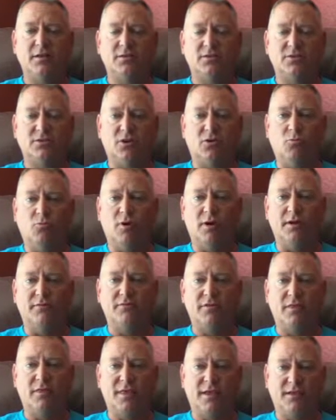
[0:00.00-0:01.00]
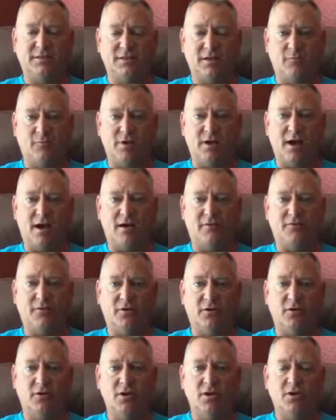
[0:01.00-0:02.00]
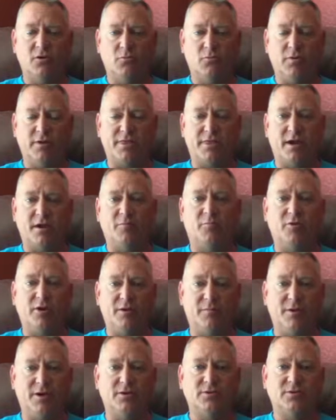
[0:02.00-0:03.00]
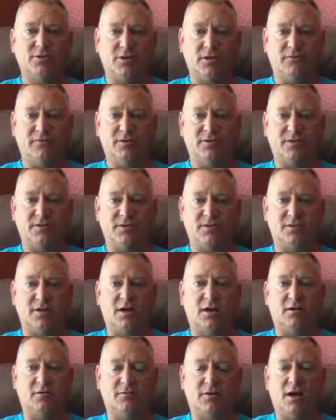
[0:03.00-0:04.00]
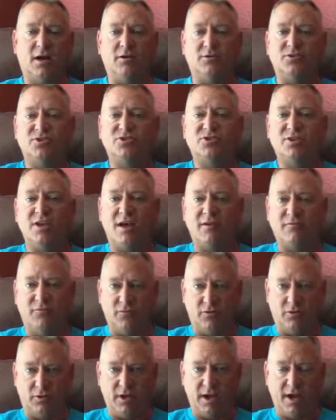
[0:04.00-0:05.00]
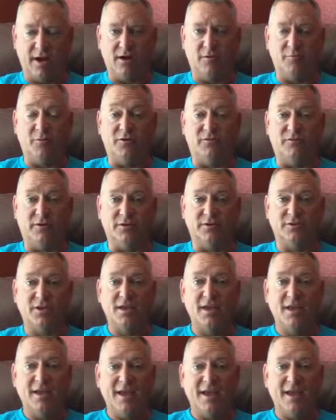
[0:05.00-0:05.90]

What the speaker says: So one of the things that we offer with our premier services are several air movers,